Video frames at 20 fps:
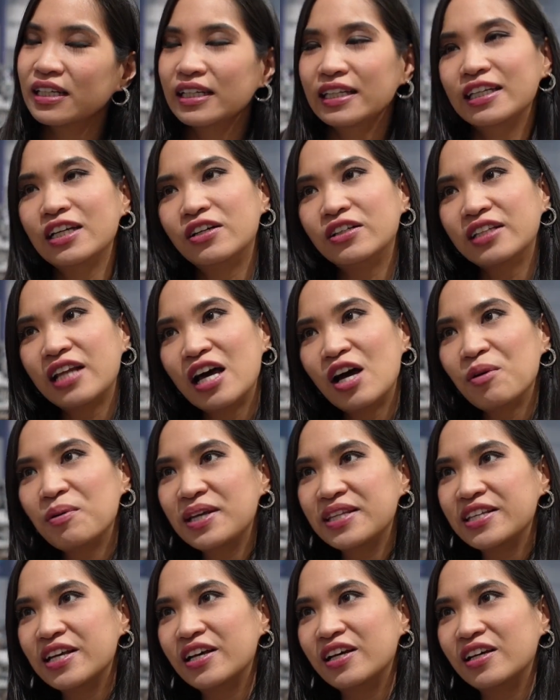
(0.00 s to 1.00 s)
They are now
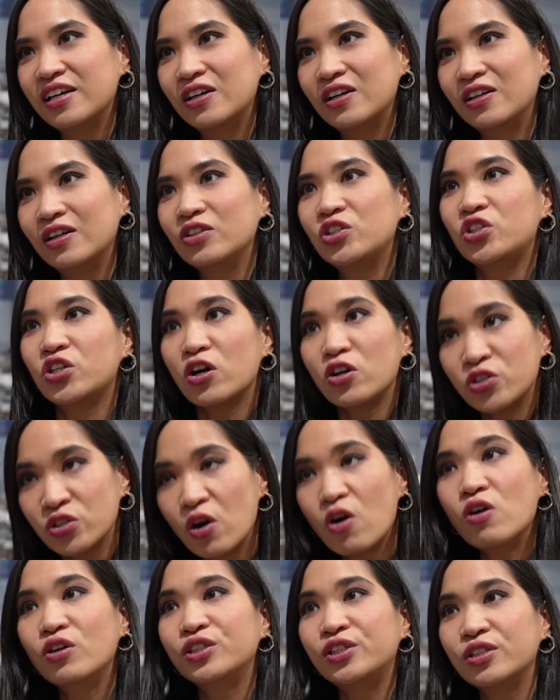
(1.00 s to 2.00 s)
in charge
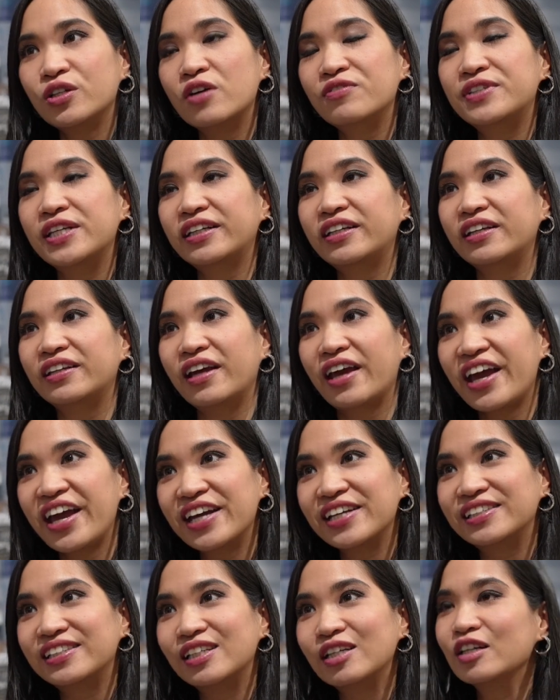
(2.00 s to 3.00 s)
also of Tekken
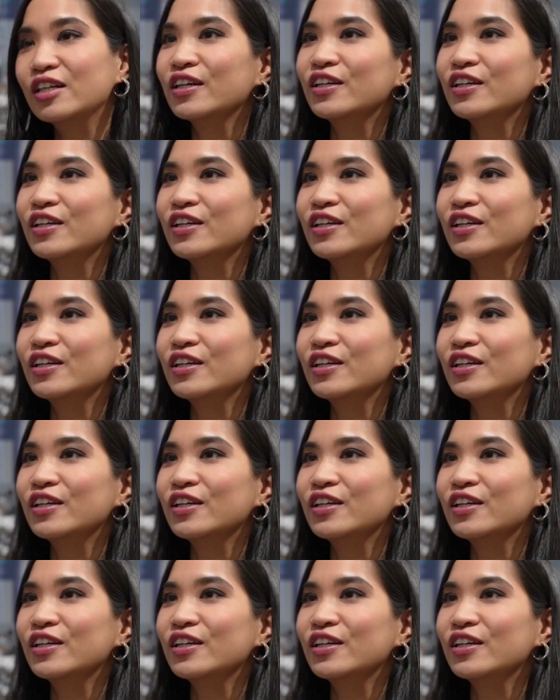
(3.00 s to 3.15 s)
8.